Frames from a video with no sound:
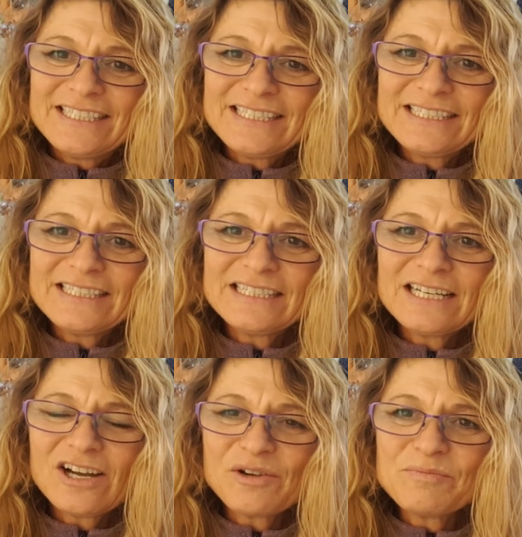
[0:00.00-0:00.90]

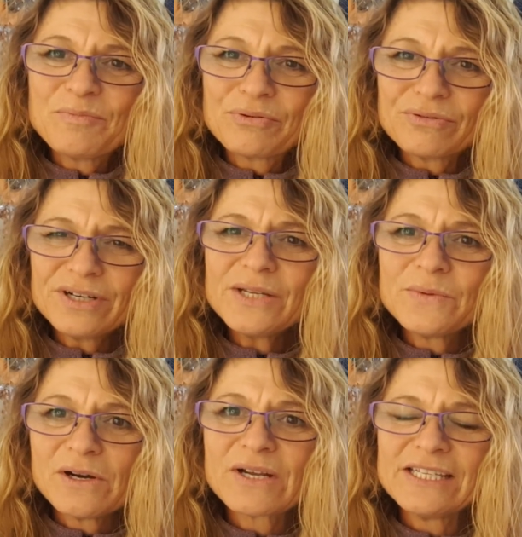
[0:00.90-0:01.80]
I'm pretty
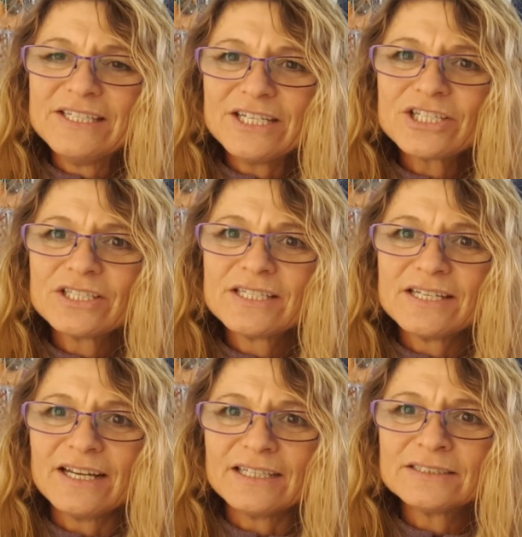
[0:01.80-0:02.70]
well conditioned
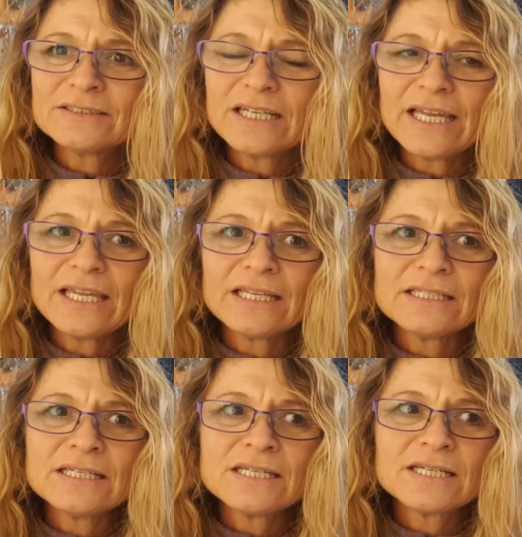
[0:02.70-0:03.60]
now,
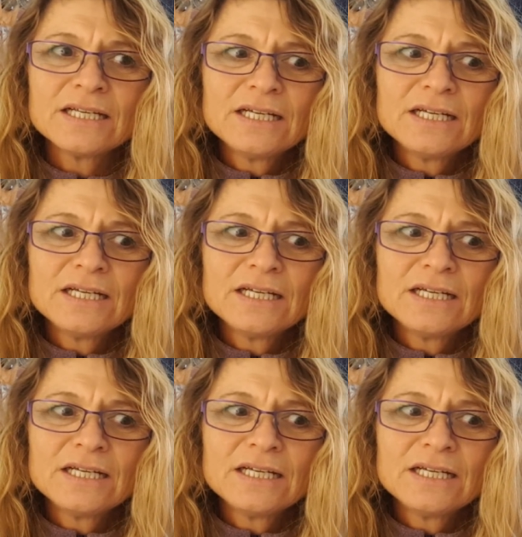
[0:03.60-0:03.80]
and